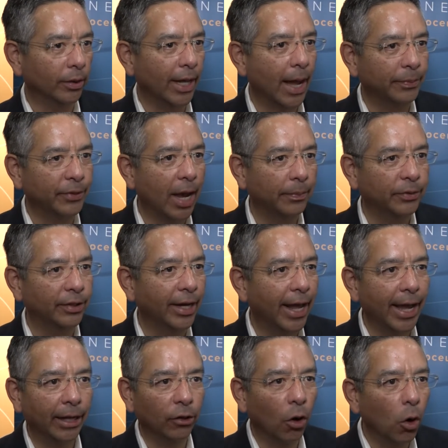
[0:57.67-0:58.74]
laptop
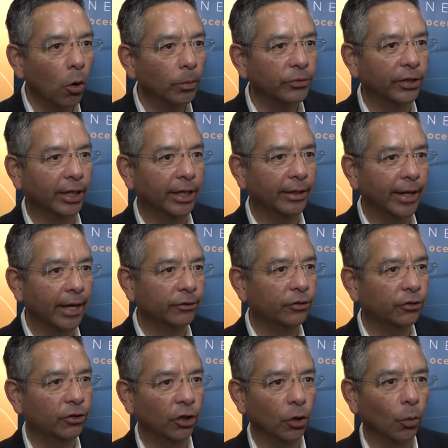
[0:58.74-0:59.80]
today at home to
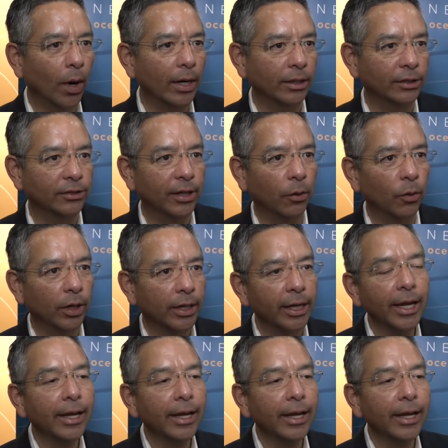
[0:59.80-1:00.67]
connect to your wireless network,